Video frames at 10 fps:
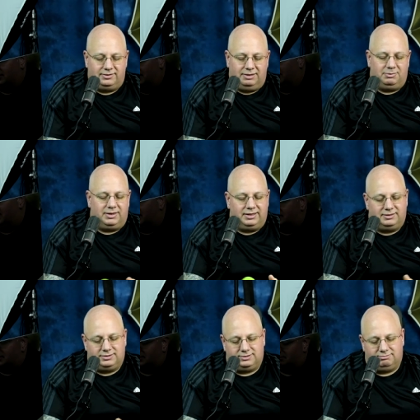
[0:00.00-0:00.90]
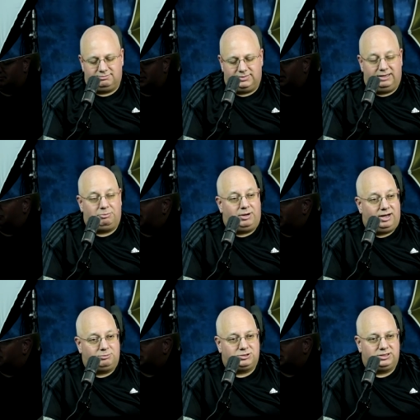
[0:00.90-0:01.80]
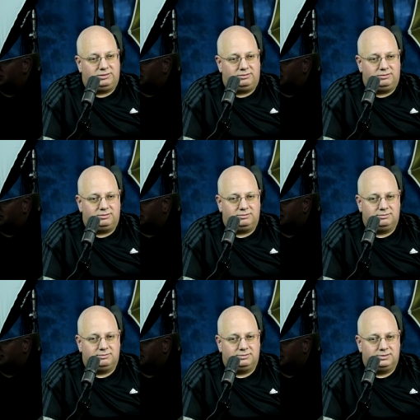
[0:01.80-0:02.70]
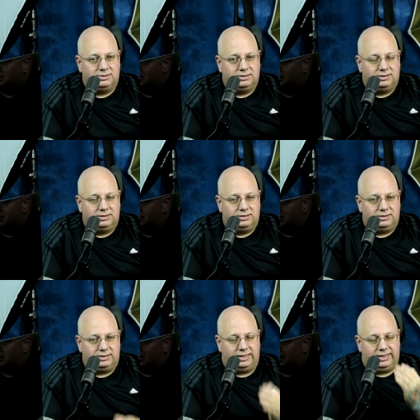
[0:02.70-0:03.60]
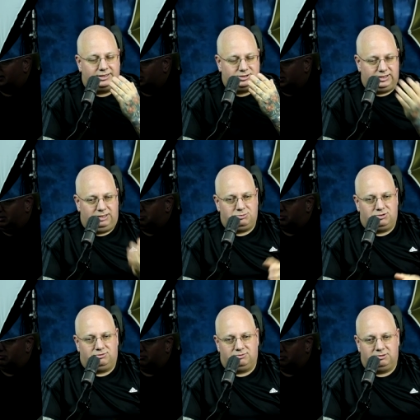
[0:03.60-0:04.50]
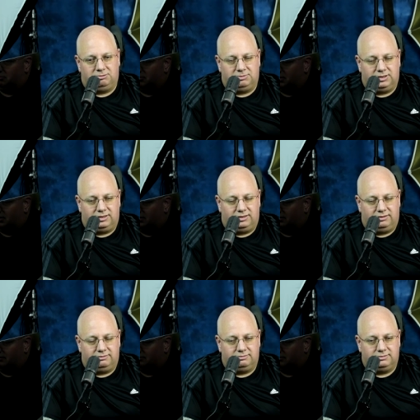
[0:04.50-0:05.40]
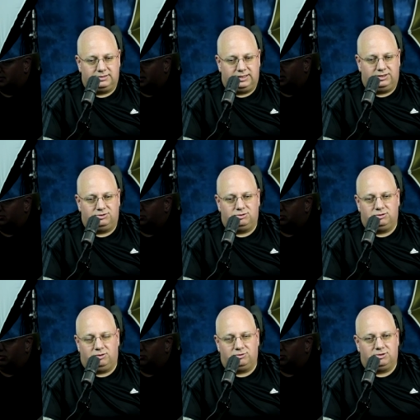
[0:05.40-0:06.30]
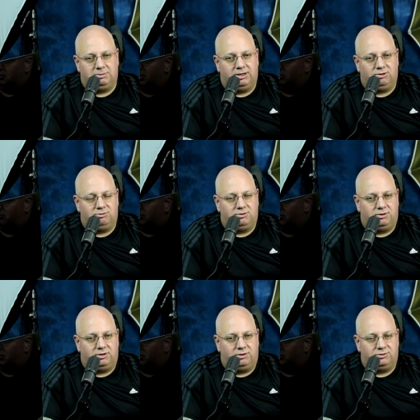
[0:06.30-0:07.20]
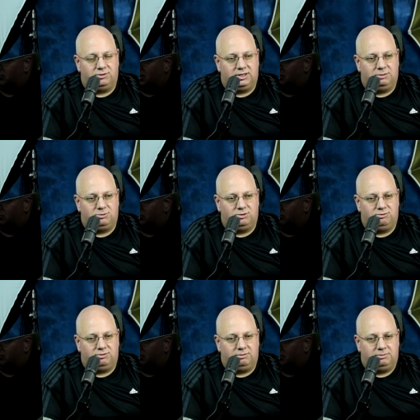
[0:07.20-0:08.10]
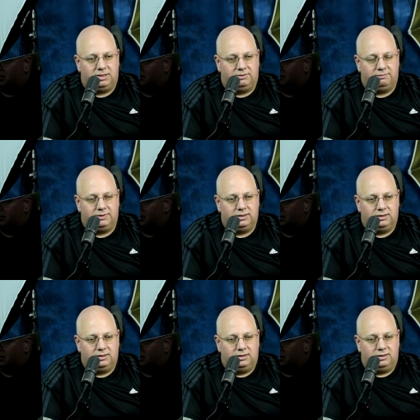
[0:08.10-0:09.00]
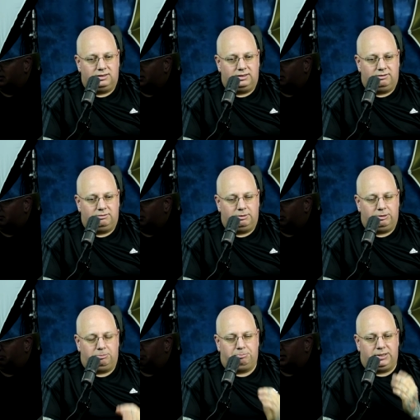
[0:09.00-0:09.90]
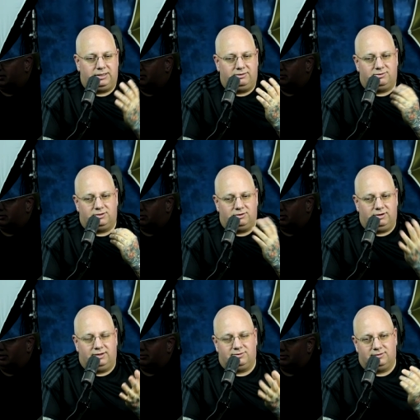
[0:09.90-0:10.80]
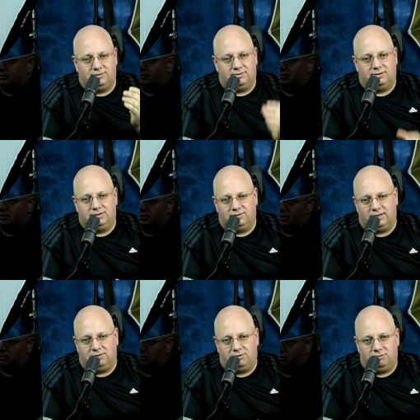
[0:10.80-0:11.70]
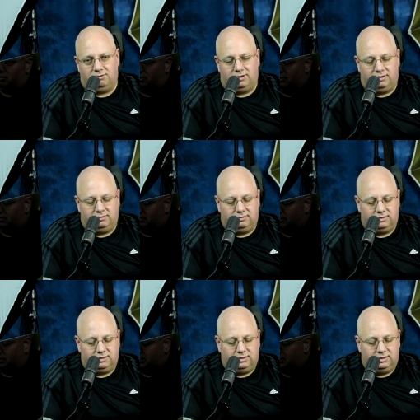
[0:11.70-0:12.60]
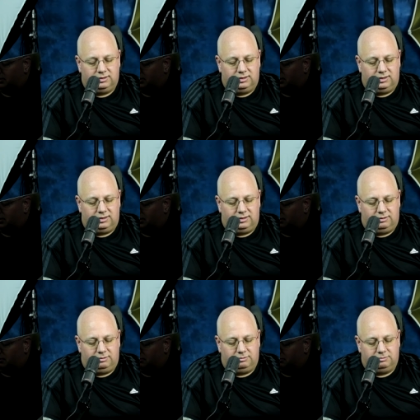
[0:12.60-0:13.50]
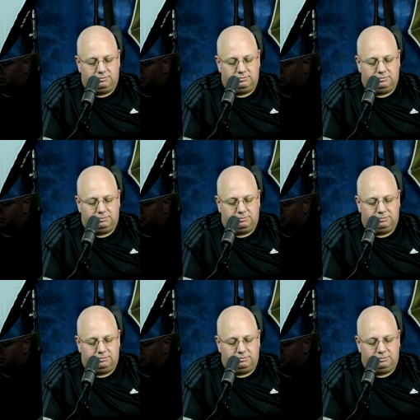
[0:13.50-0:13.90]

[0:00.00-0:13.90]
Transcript: Same thing as a pop shield. It actually keeps you from uh, getting too close to the microphone. It also keeps you from, uh, you know, uh, your P's and your S's and these other uh, um,